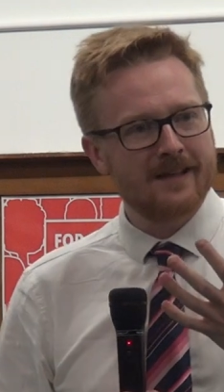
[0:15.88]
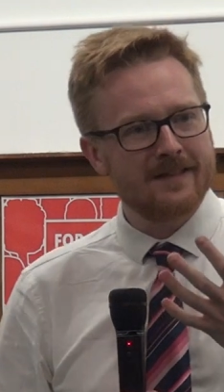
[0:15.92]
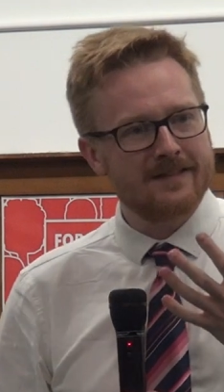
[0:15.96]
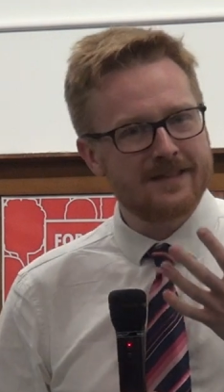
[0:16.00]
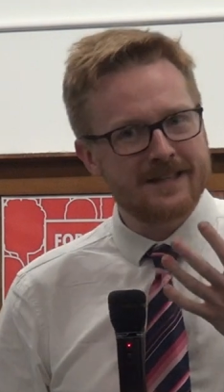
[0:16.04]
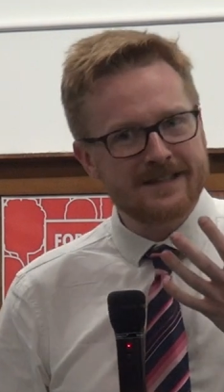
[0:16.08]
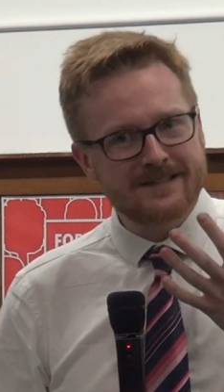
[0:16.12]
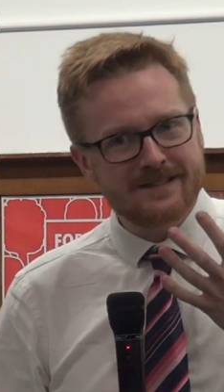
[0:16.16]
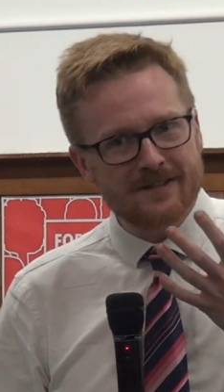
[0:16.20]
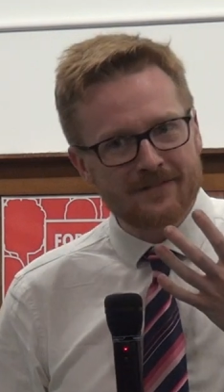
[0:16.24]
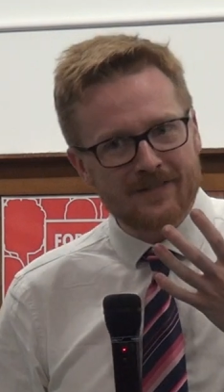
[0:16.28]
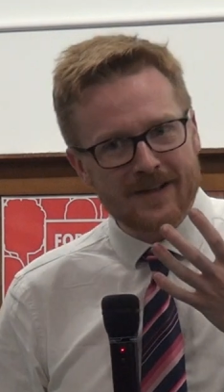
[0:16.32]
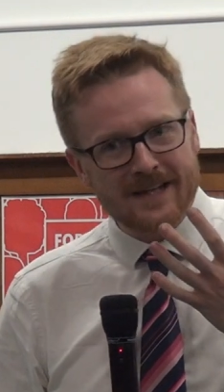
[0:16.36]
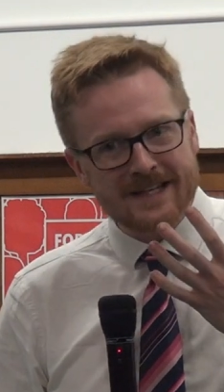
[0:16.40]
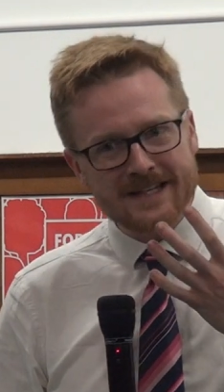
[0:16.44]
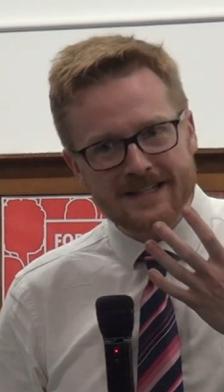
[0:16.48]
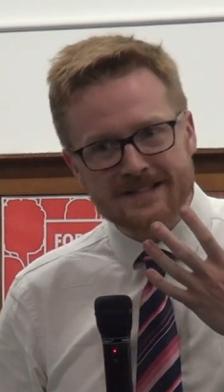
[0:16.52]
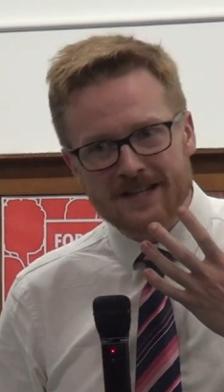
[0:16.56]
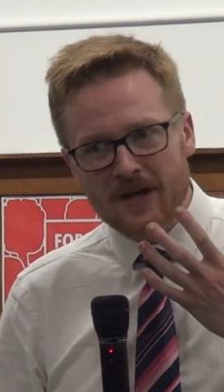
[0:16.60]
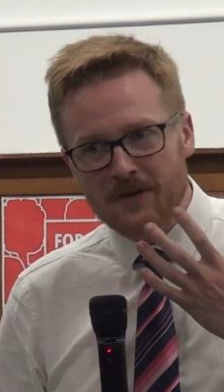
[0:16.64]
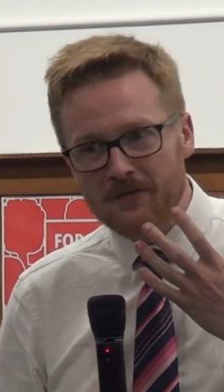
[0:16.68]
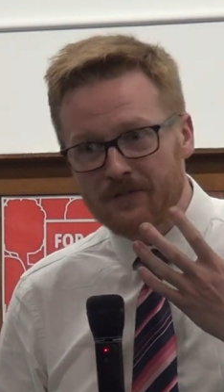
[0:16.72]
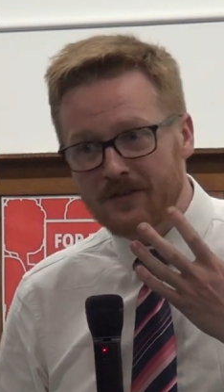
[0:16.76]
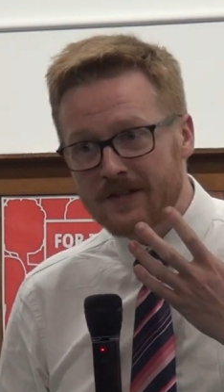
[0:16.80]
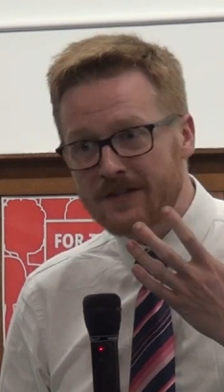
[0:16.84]
this event is
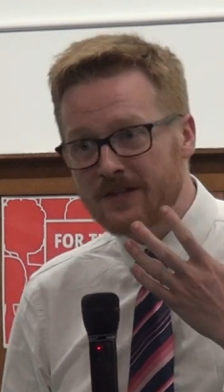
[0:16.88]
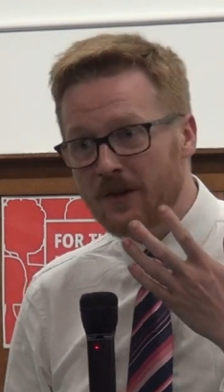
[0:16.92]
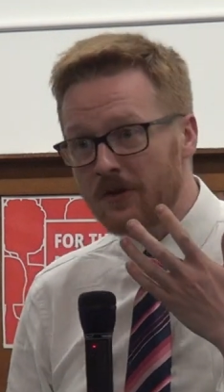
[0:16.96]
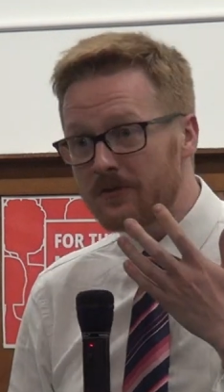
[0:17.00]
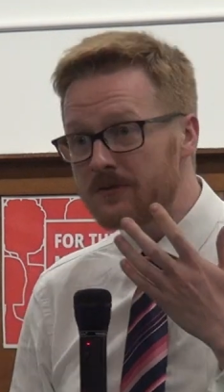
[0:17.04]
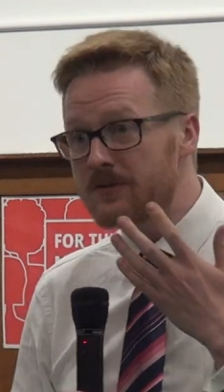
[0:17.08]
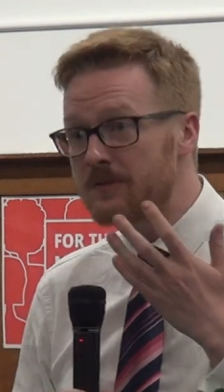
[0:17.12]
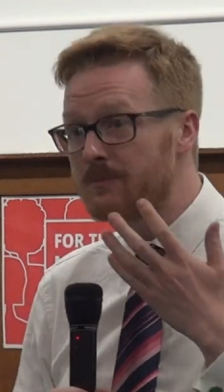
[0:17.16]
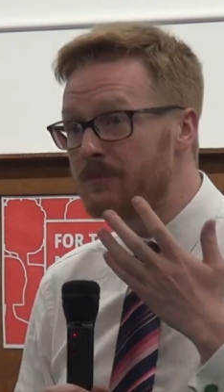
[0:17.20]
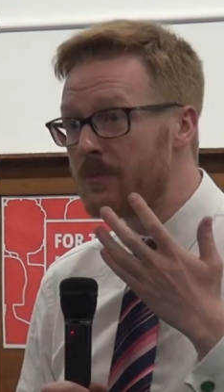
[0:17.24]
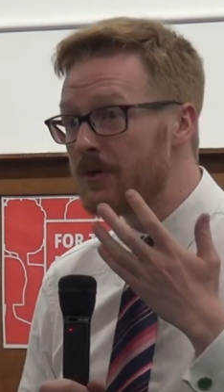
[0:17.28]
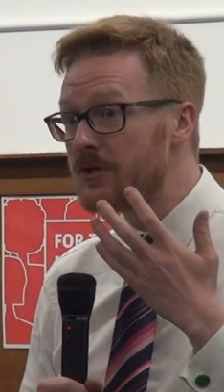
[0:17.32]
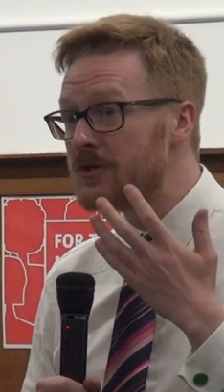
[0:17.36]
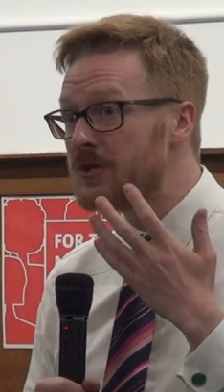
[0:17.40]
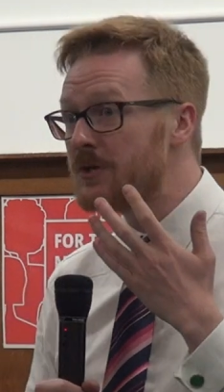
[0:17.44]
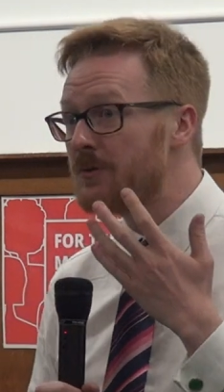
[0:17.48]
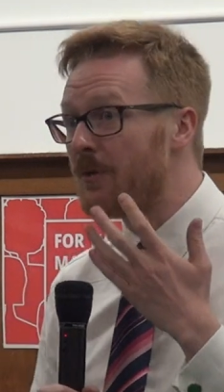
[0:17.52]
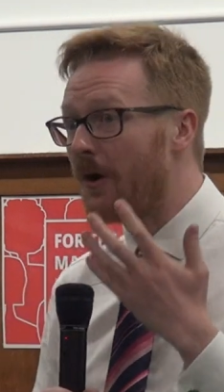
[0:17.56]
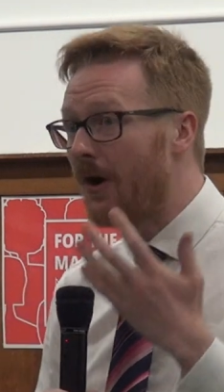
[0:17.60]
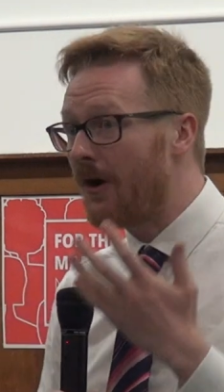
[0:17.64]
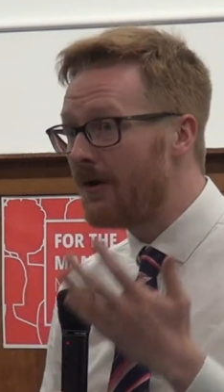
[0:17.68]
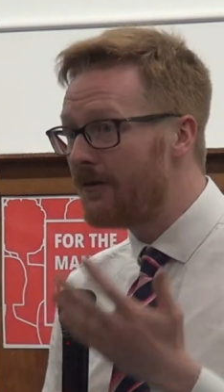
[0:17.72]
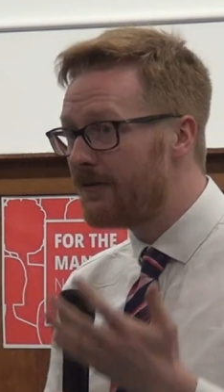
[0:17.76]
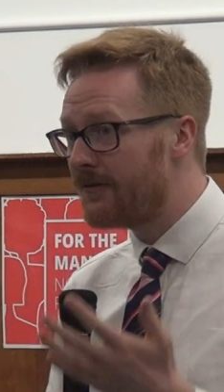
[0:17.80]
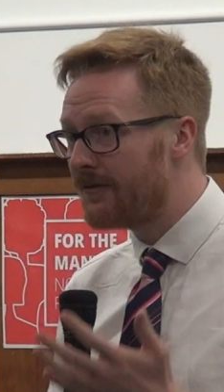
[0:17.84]
hopefully not to put you
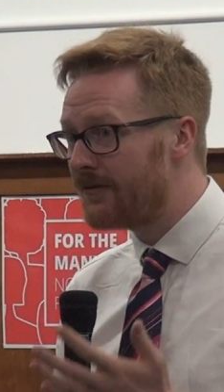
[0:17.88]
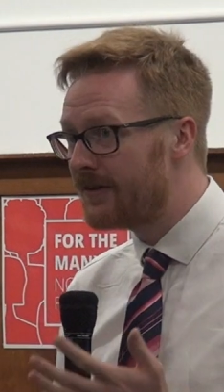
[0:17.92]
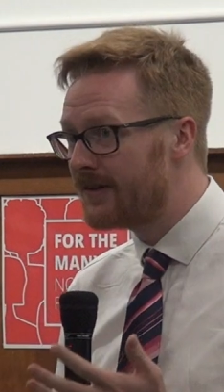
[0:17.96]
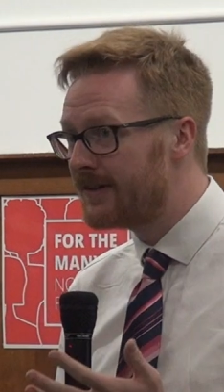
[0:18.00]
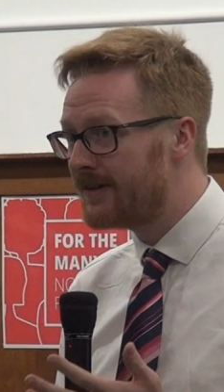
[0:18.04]
off,